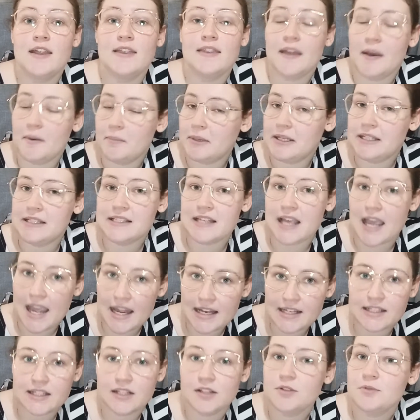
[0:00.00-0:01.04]
that means
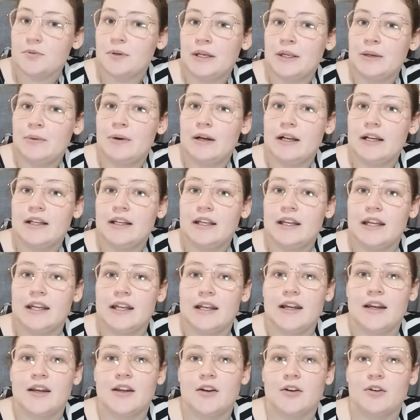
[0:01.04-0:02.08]
ending 21
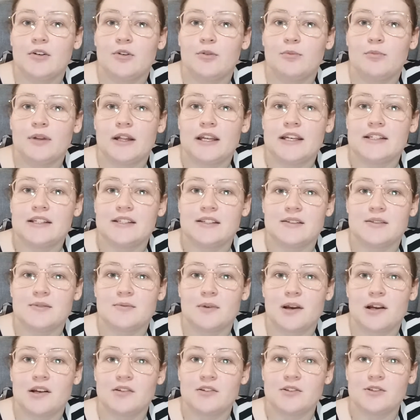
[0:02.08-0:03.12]
in a good place as
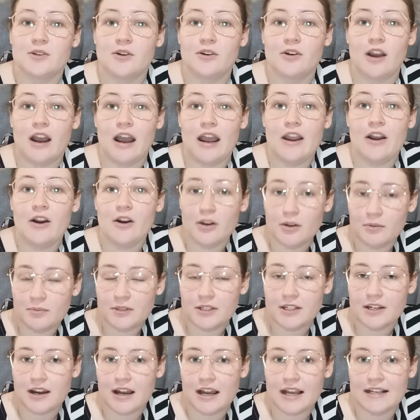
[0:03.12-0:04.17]
well. So I hope
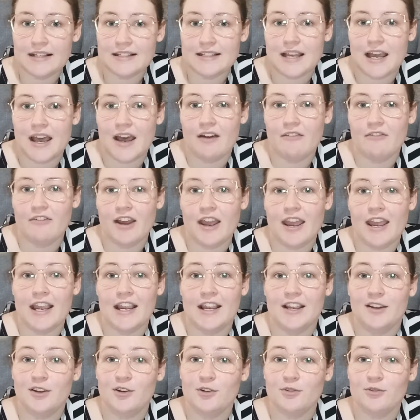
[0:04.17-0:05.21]
you guys have
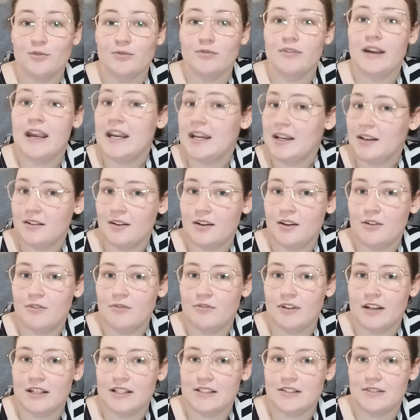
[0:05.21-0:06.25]
a great
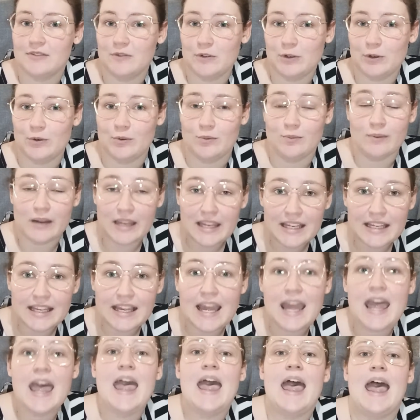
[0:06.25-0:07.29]
rest of your week
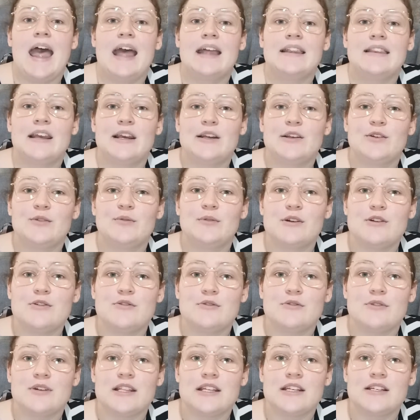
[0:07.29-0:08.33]
and that you
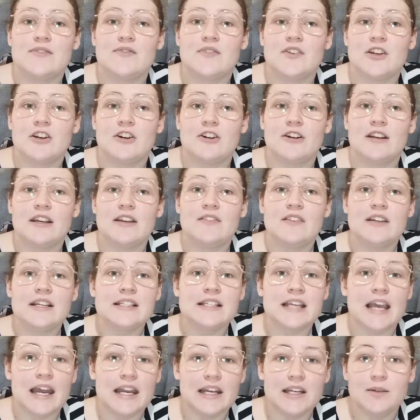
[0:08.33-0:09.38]
enjoyed this video. If
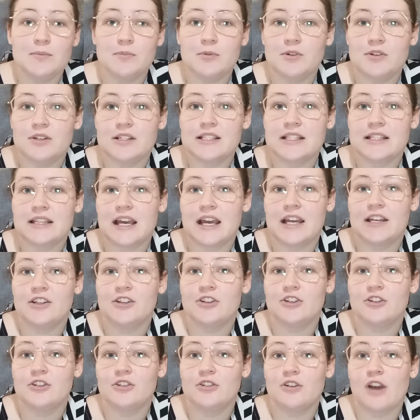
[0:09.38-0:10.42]
there's any books that
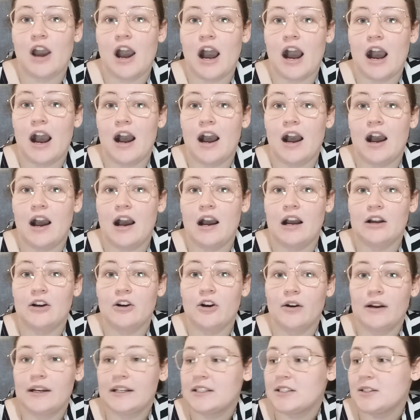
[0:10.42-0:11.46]
you are
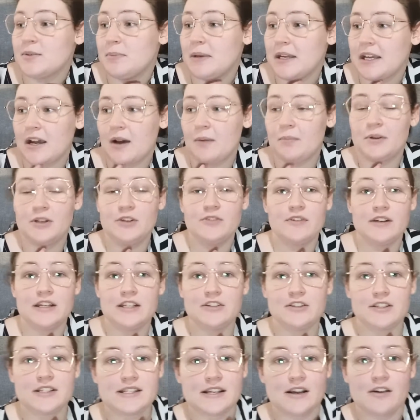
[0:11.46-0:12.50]
going to pick up and read
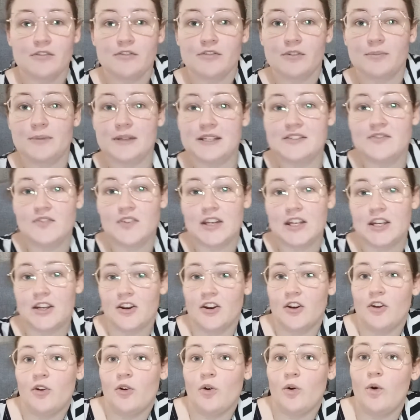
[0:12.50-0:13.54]
yourself from this
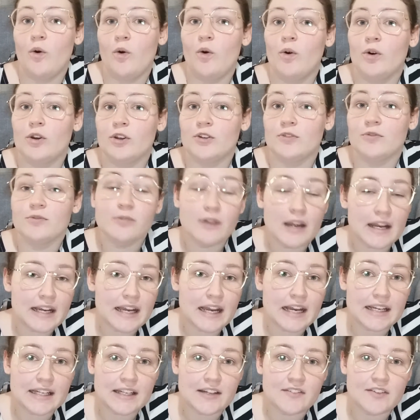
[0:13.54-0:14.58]
video, or you've read
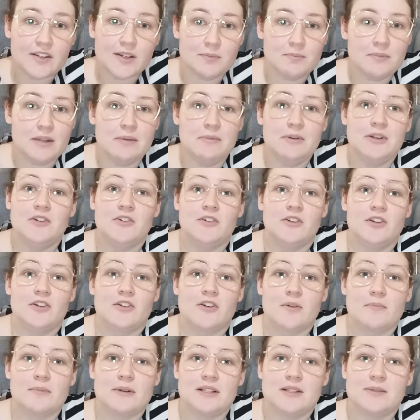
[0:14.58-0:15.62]
any of them, let me know in the
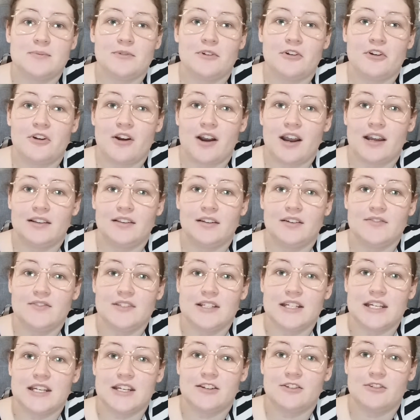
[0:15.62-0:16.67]
comments below. I'd love
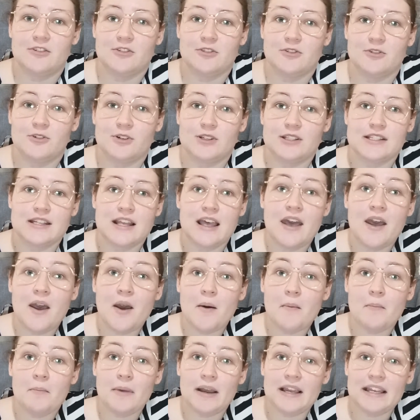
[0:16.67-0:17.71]
to hear your thoughts.
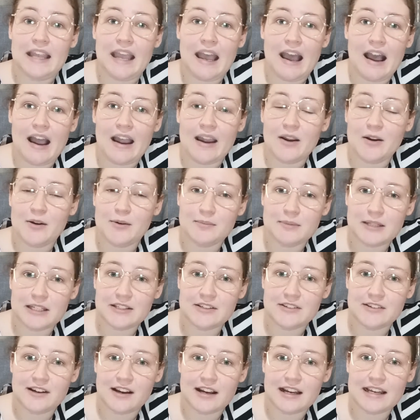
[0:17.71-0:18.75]
But yeah, I hope that
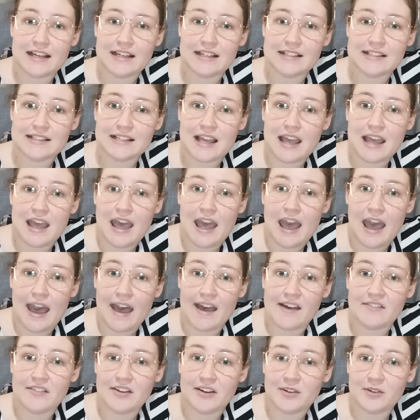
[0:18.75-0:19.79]
you guys
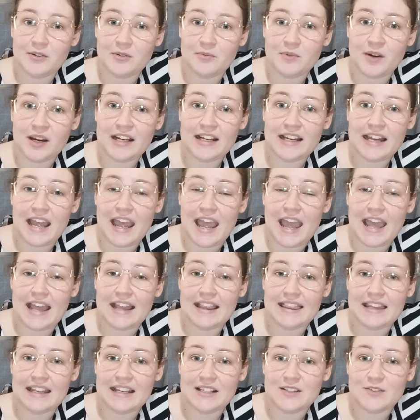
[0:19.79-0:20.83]
have a good one,
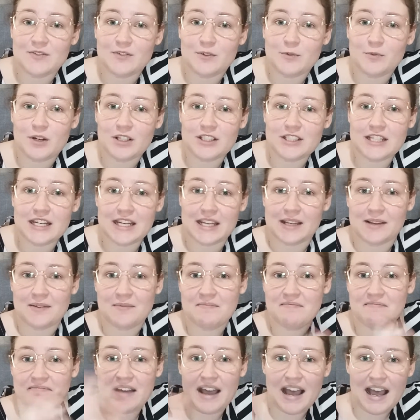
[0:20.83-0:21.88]
and thanks for watching.
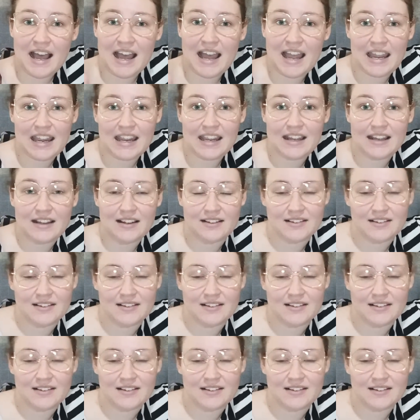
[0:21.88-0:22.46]
Bye!